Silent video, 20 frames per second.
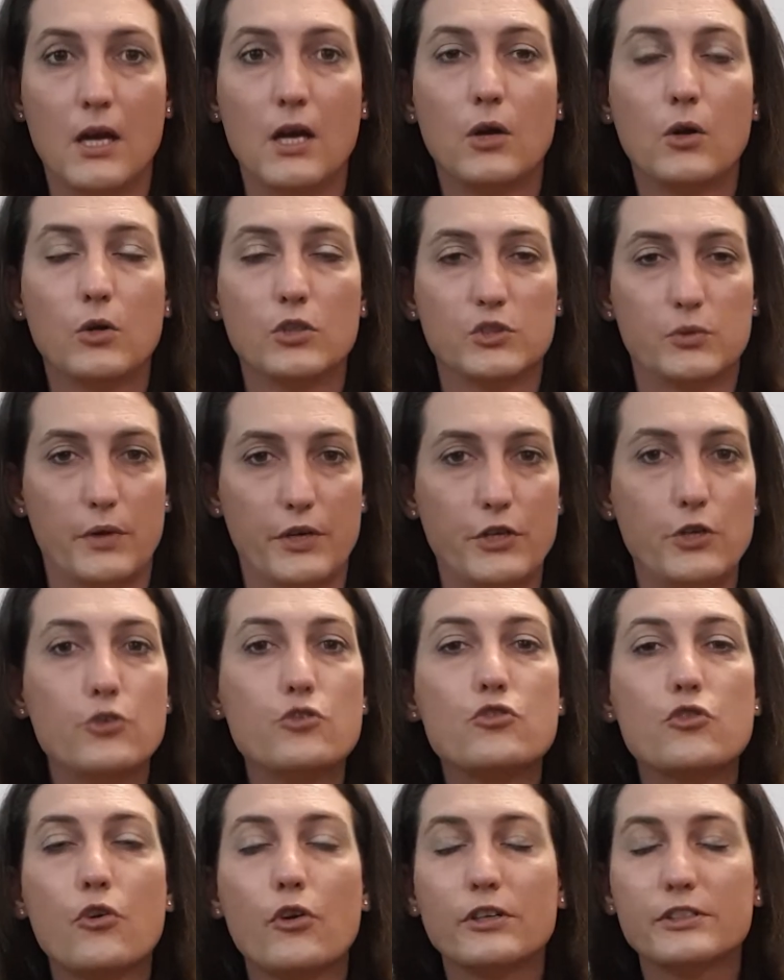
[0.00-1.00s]
Because when you
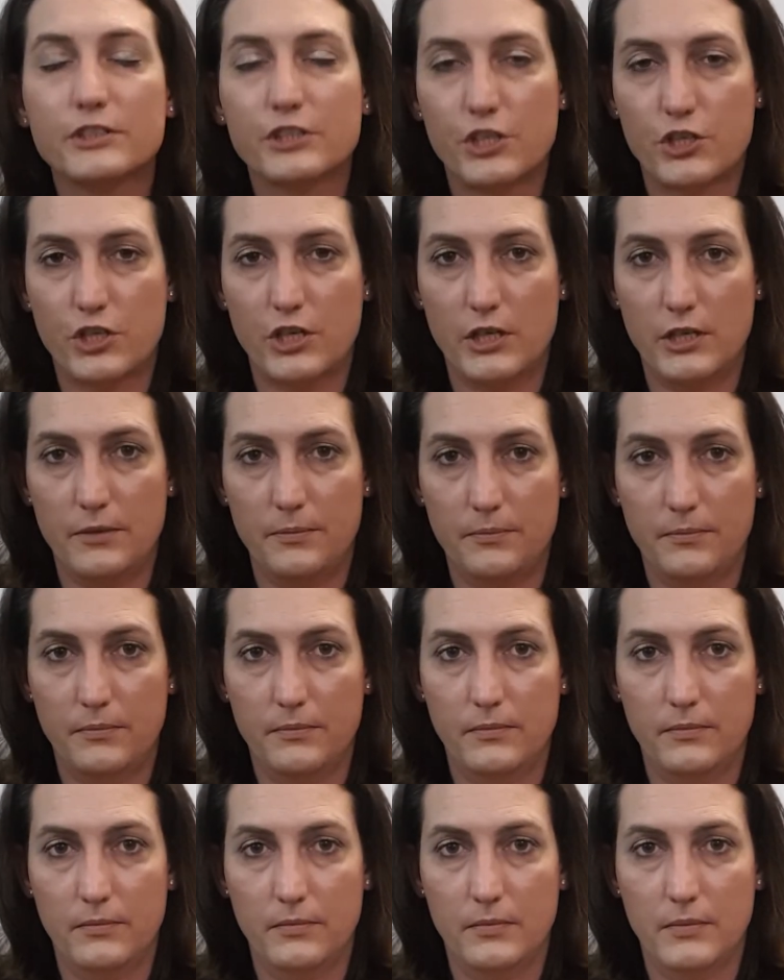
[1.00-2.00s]
transition,
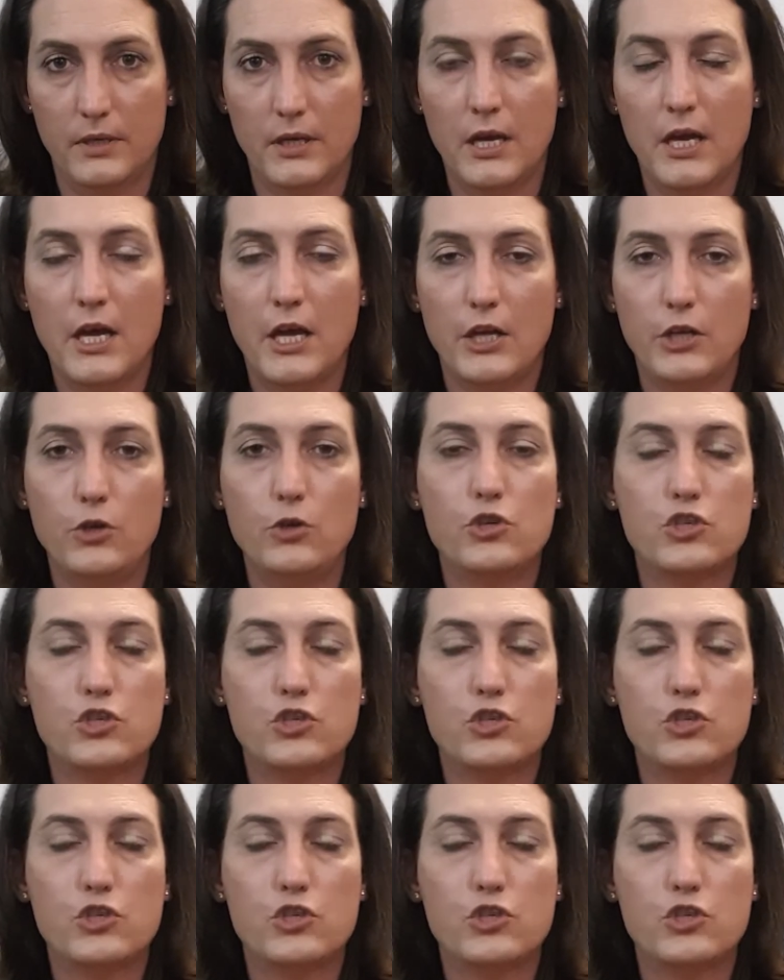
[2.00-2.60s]
you